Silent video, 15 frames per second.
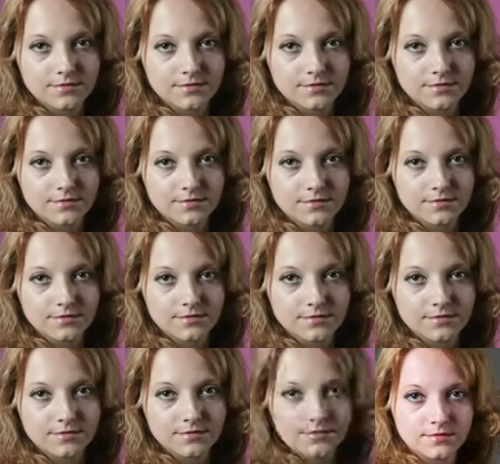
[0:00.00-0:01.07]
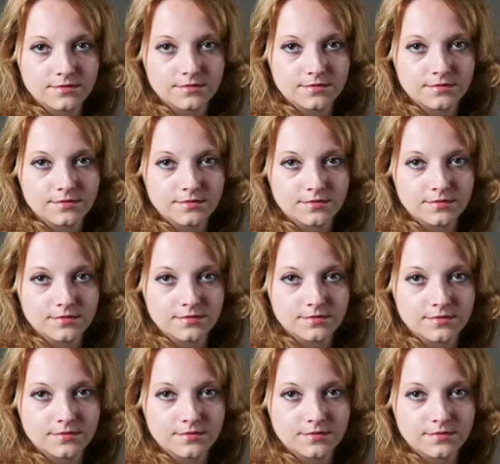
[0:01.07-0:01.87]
Nothing is said.